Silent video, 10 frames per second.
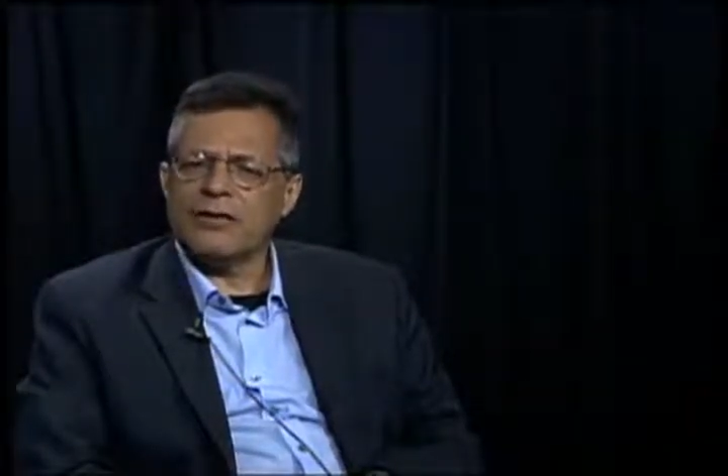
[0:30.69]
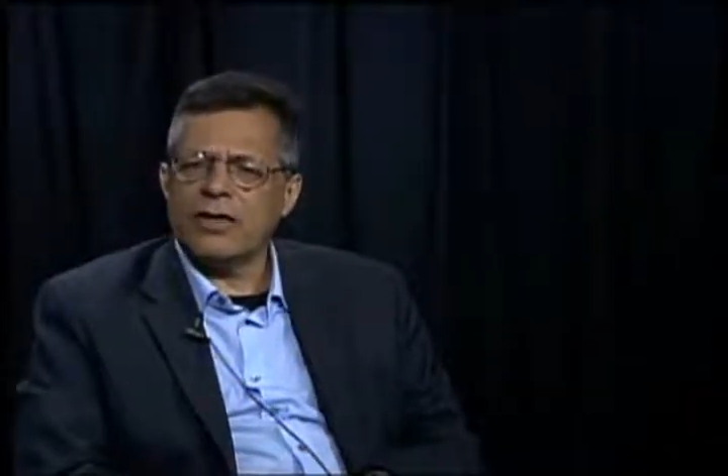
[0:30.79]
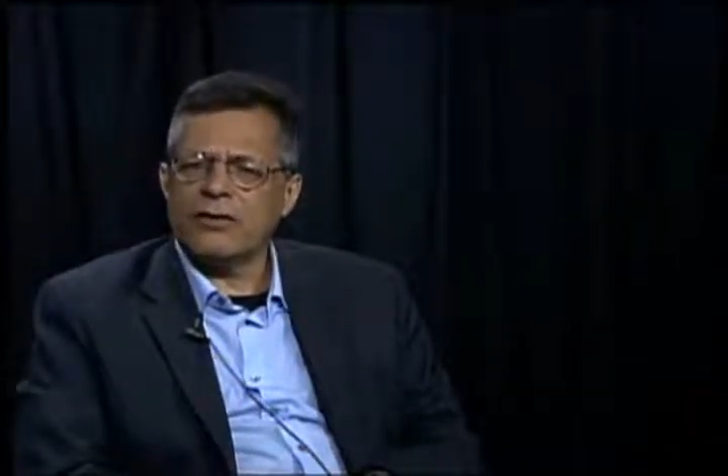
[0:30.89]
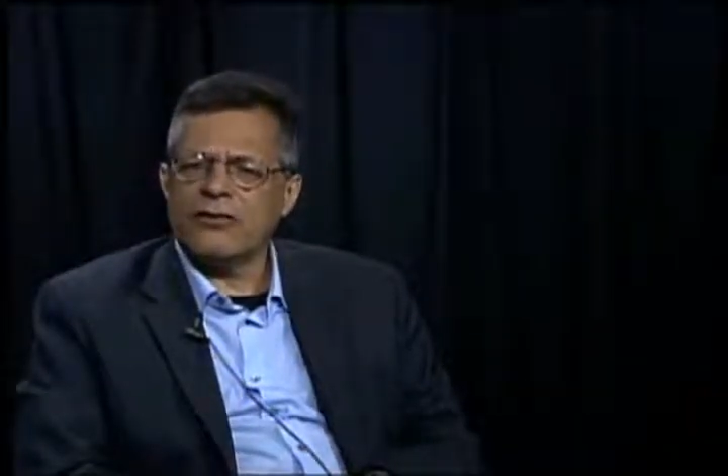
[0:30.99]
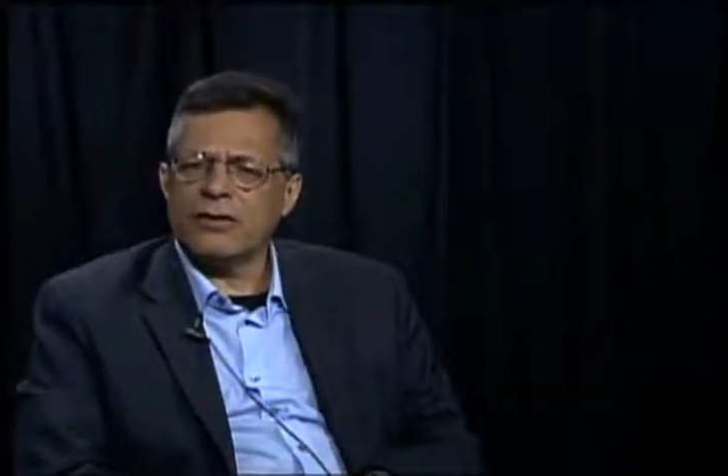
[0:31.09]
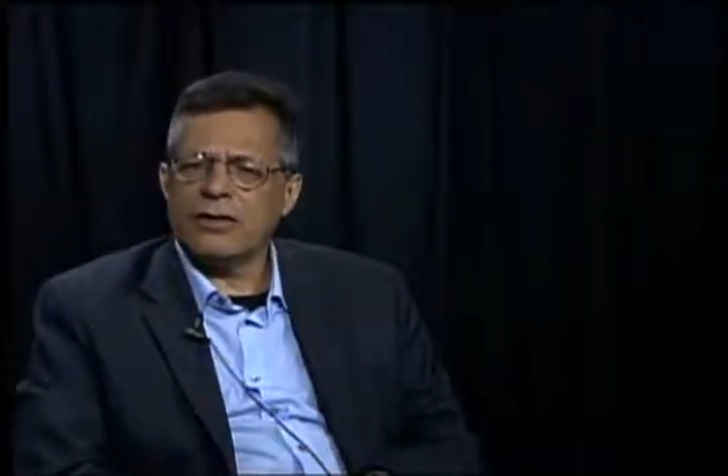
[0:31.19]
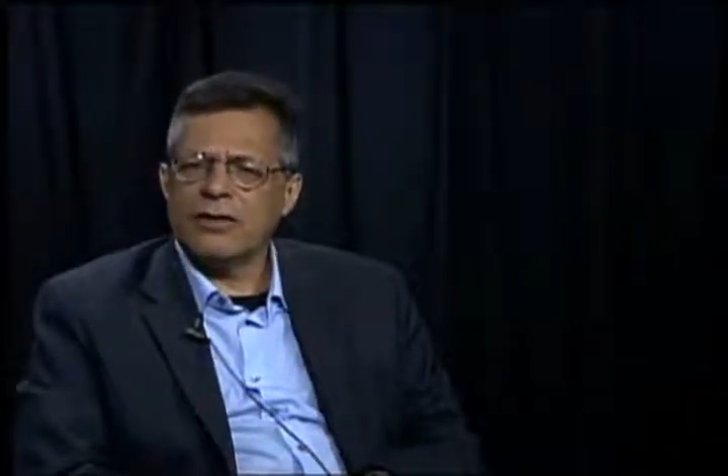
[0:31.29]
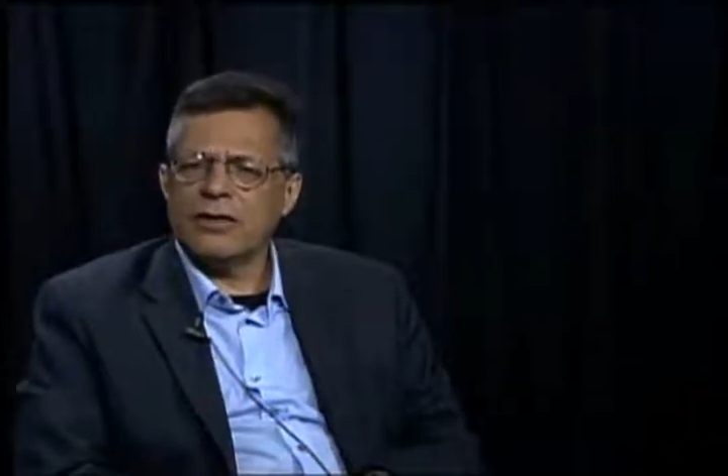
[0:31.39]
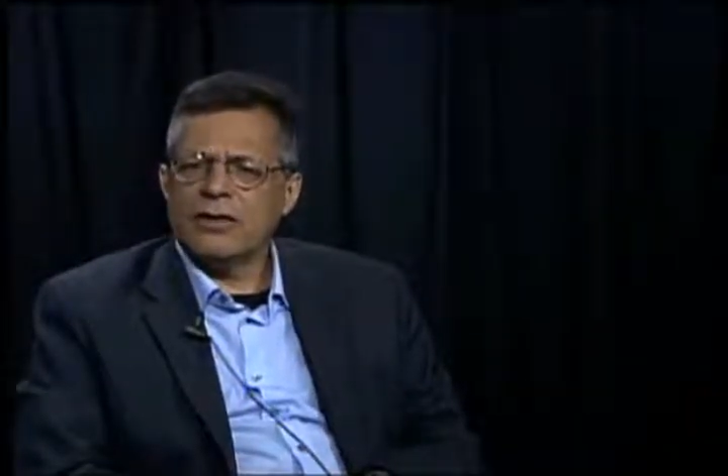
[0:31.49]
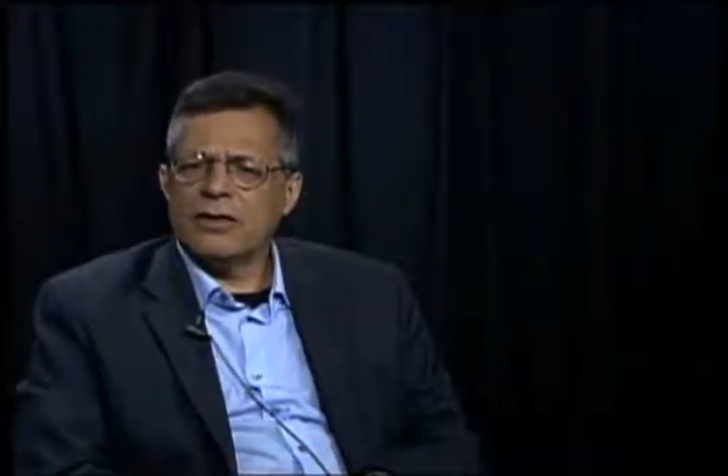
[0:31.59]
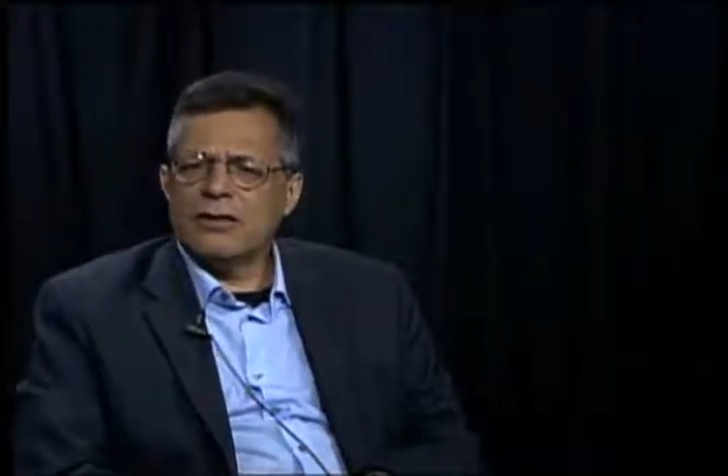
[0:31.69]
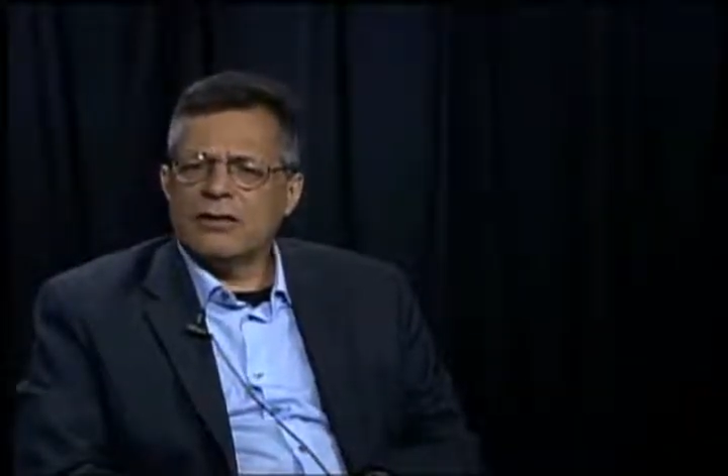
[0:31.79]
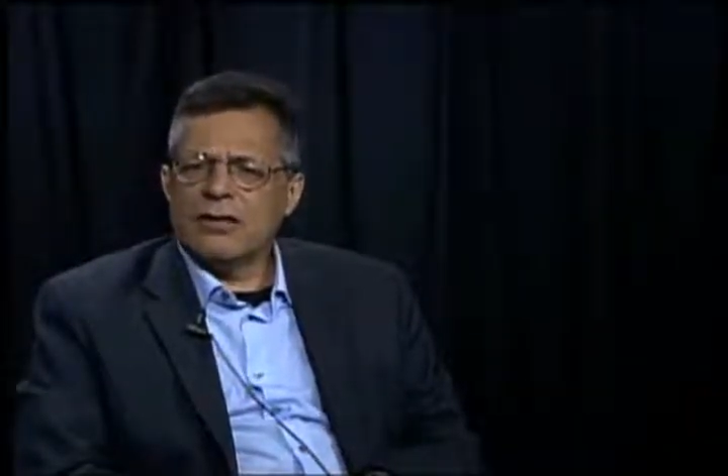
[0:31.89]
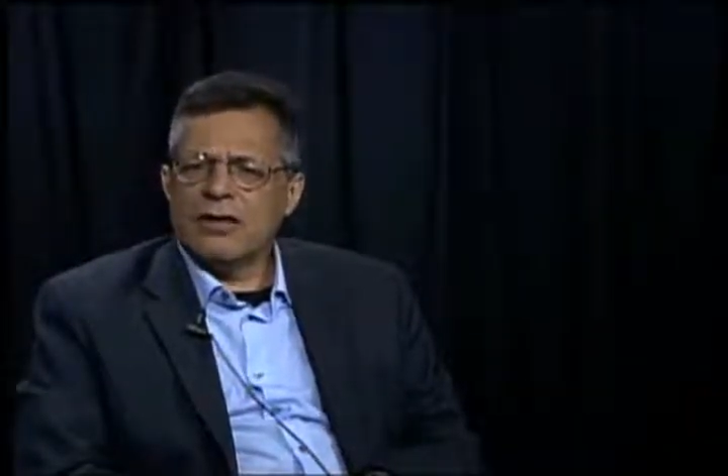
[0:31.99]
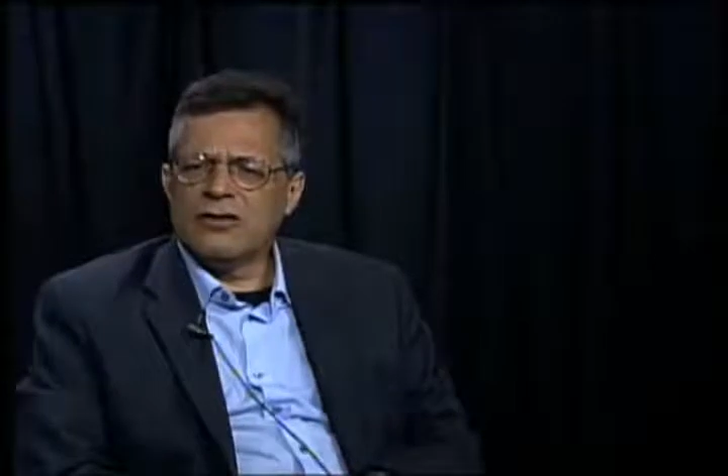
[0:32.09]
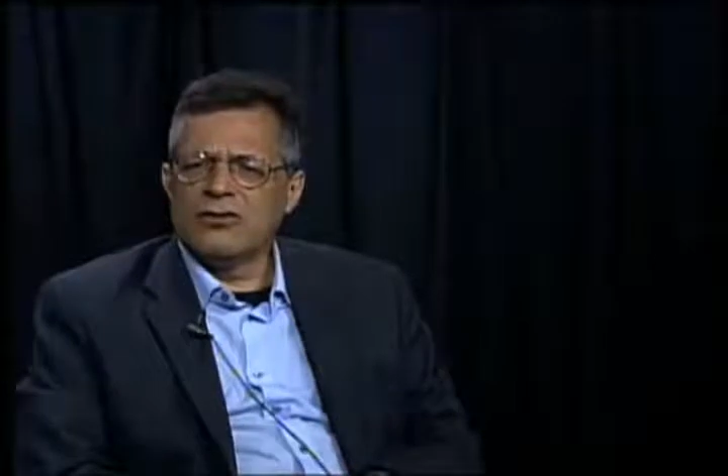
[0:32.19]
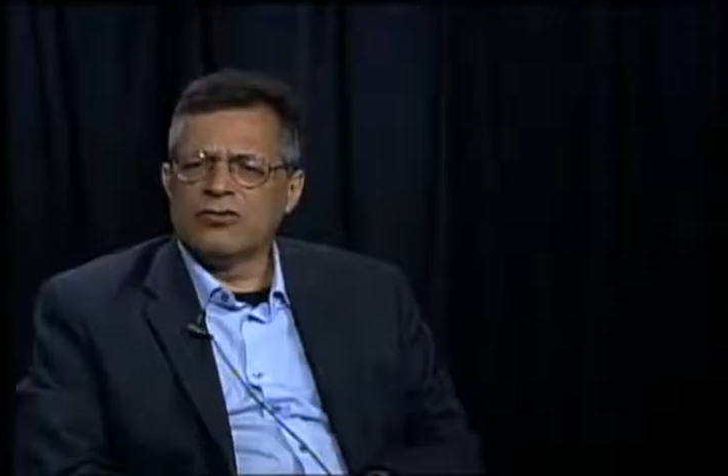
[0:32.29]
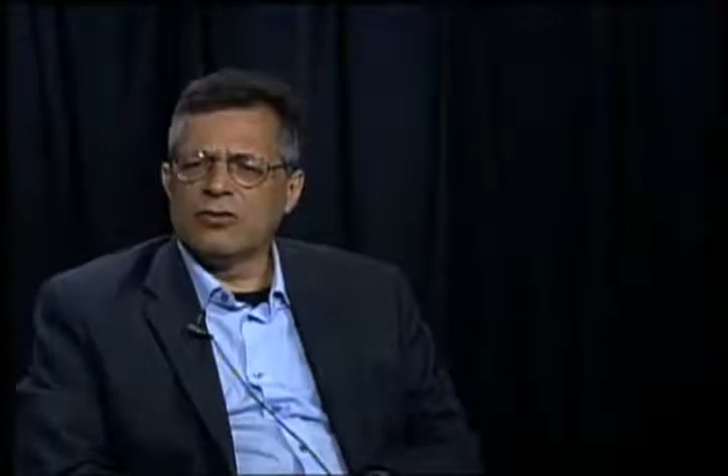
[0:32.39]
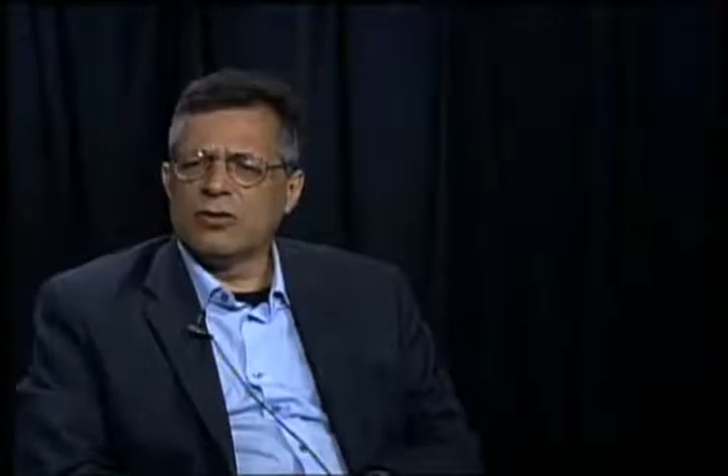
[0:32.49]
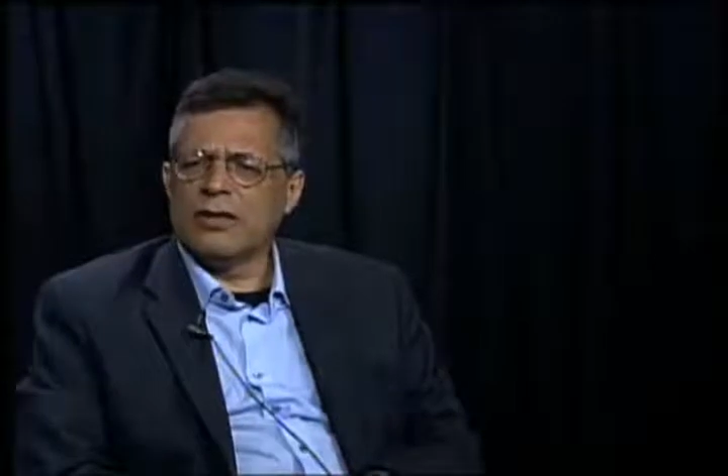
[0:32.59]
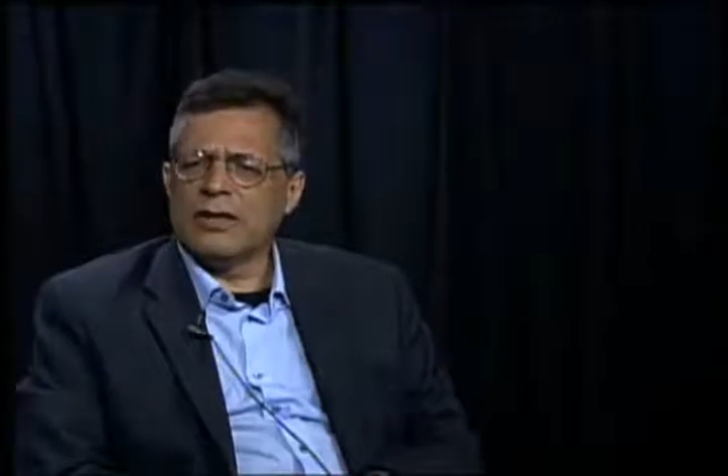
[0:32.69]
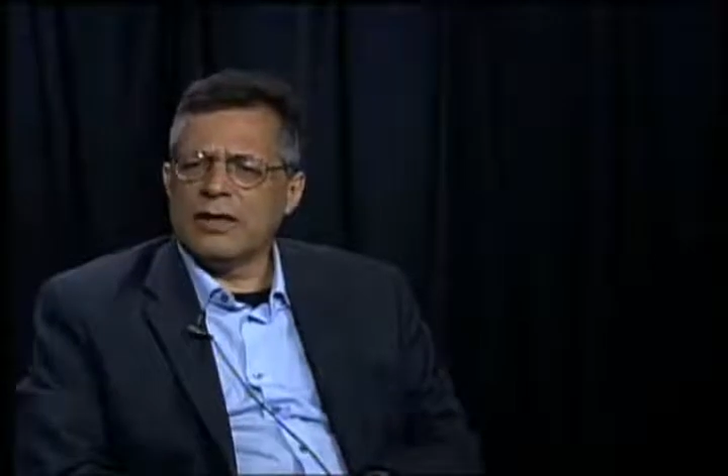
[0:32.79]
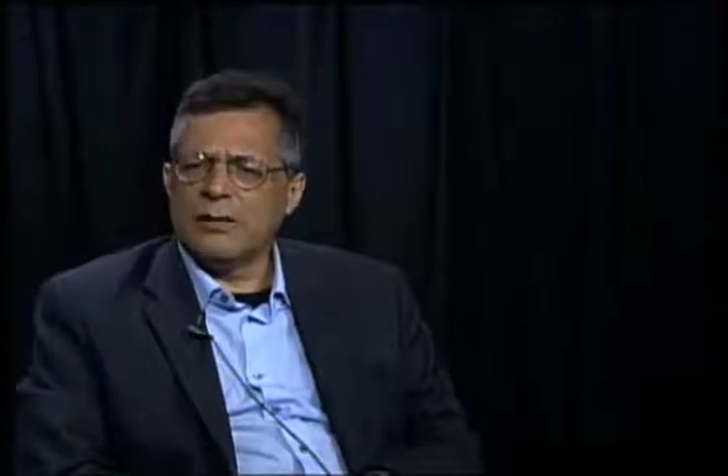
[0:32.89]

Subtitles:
country, unusually.